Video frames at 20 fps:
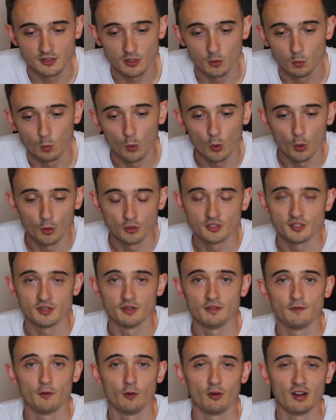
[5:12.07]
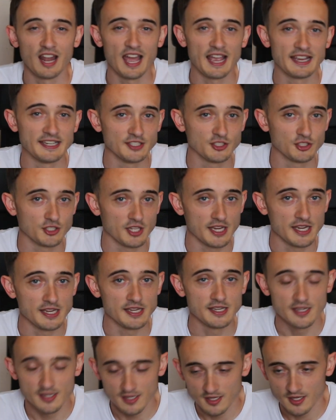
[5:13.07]
towards the full
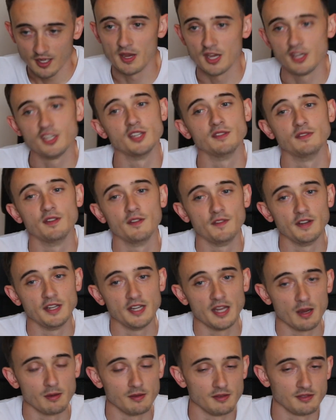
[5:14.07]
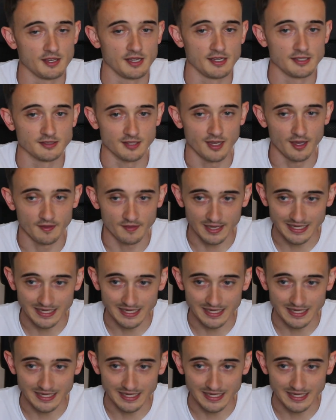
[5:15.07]
HD picture for video and things like